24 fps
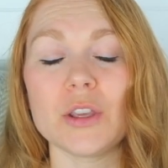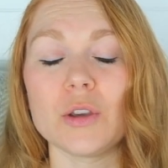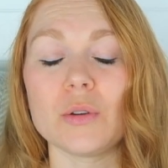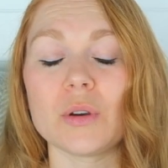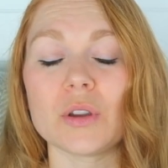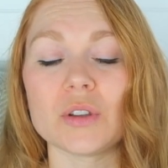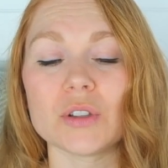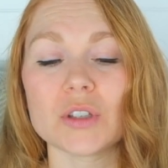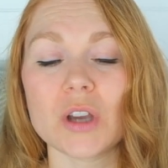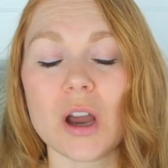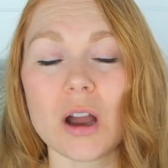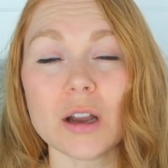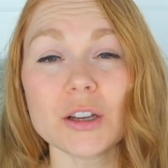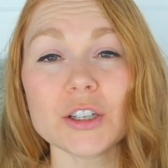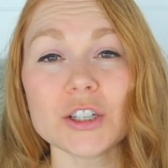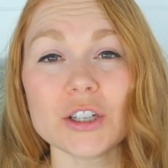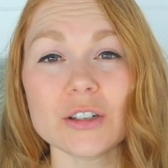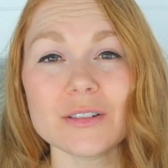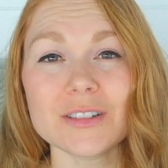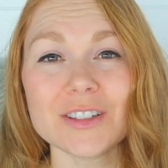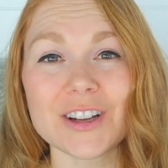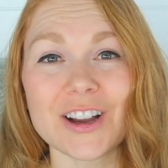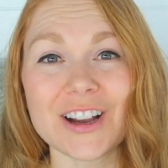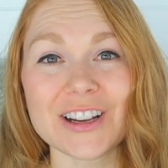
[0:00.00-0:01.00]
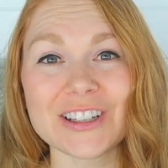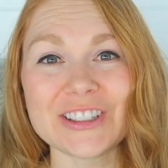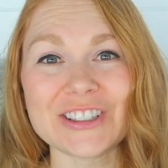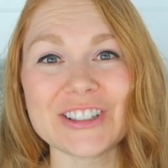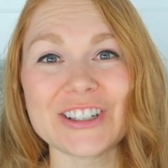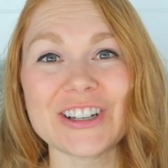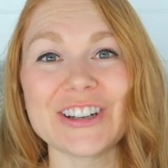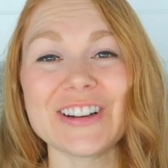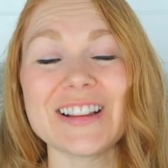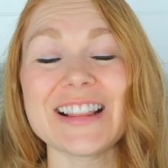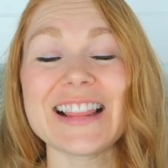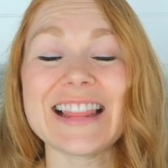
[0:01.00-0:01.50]
You can talk to your
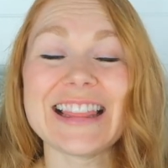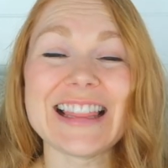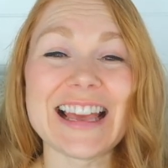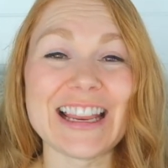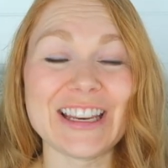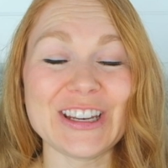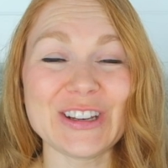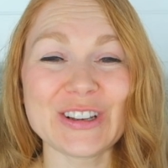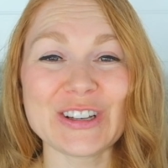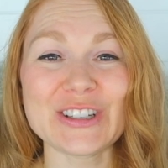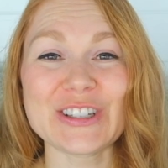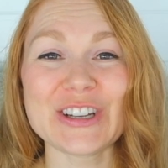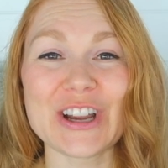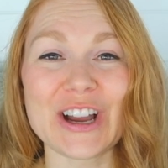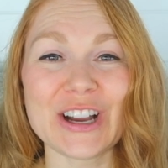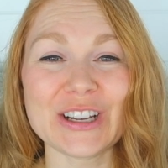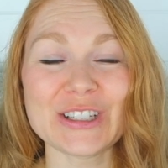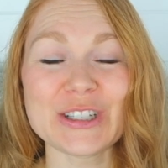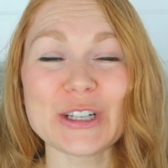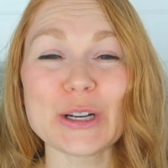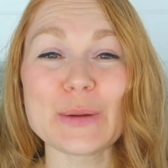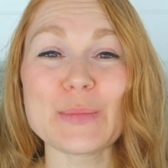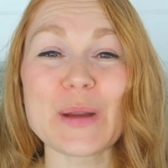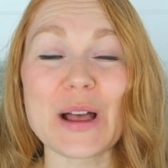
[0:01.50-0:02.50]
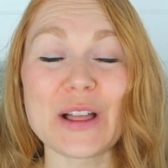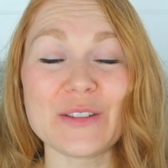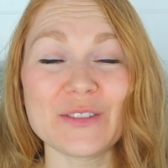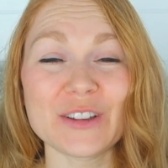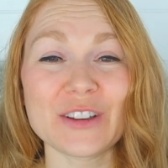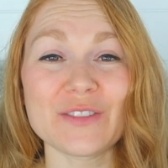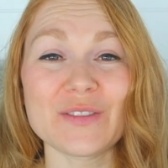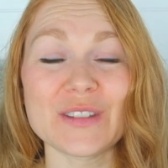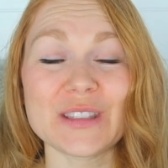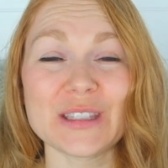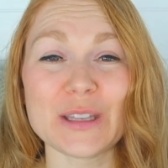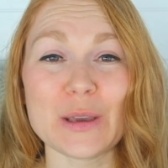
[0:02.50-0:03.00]
doctor, then you can talk to your
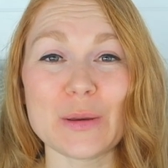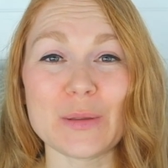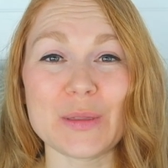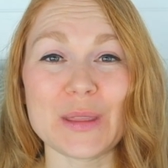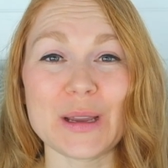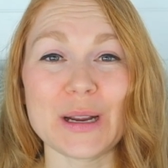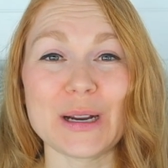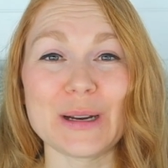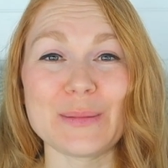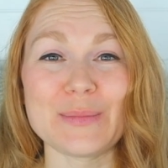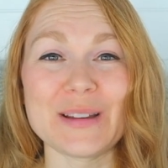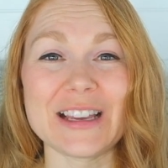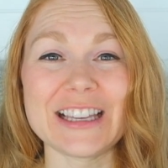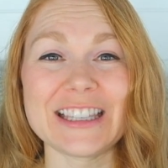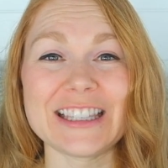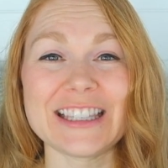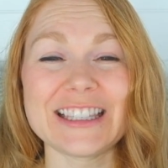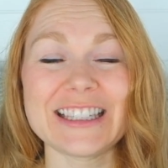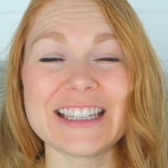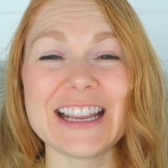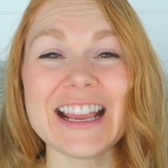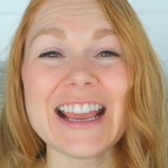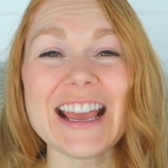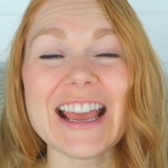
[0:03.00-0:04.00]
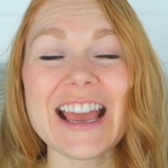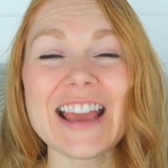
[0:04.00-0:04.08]
pelvic physiotherapist,